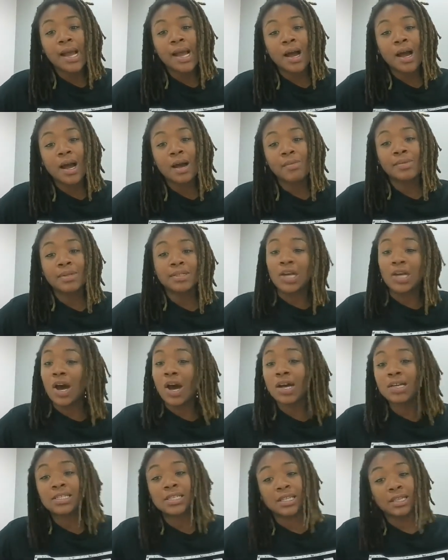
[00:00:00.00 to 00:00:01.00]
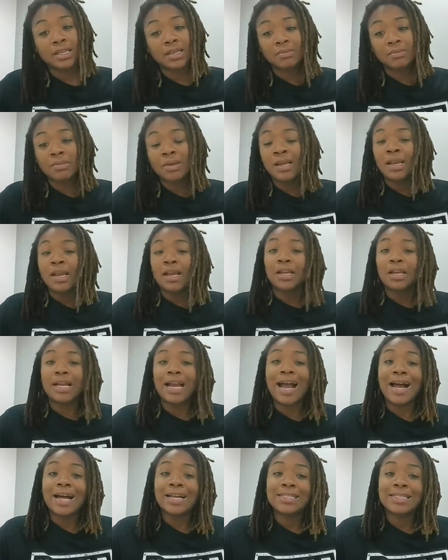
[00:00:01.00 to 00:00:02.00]
talk to them.
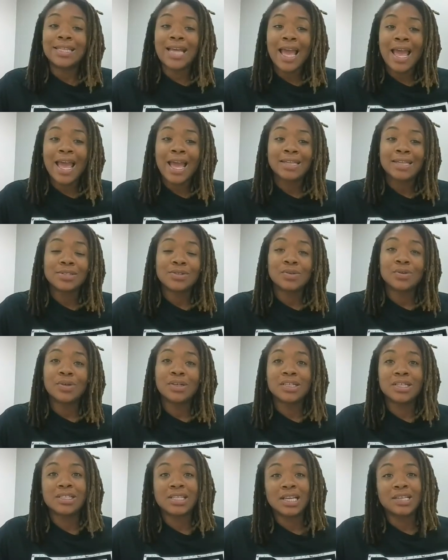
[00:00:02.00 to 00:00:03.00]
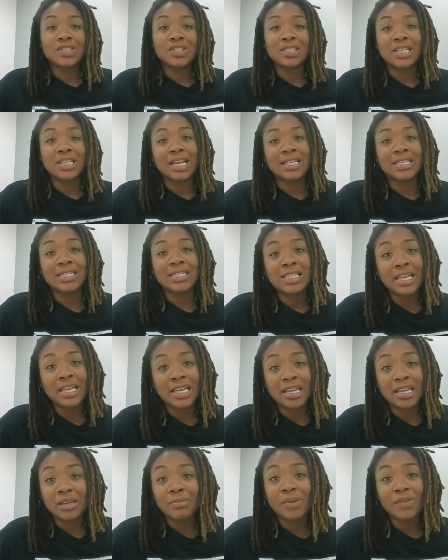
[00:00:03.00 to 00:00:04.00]
Contact organizations like
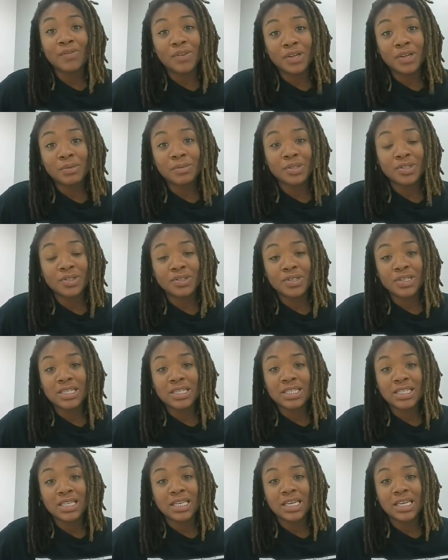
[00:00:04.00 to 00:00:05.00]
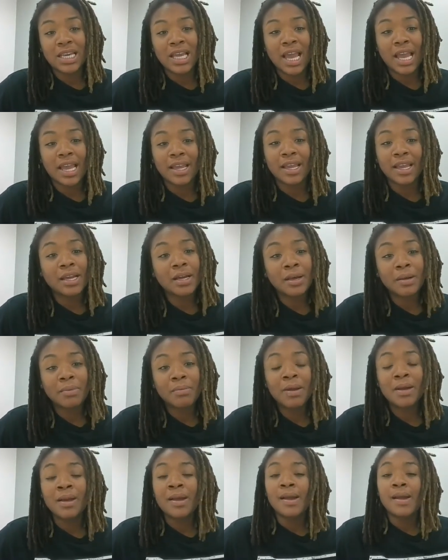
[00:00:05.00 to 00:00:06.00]
CEAM, if you're in Missouri,
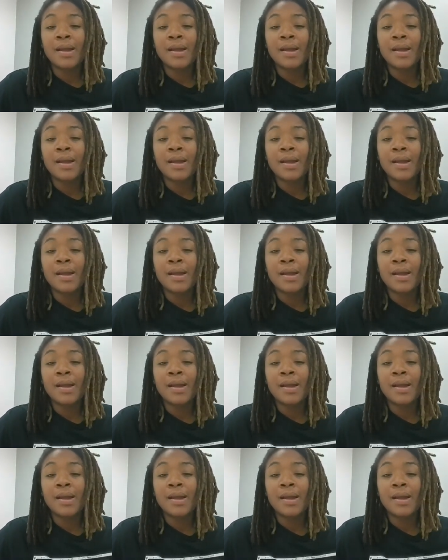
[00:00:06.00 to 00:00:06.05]
CEAM,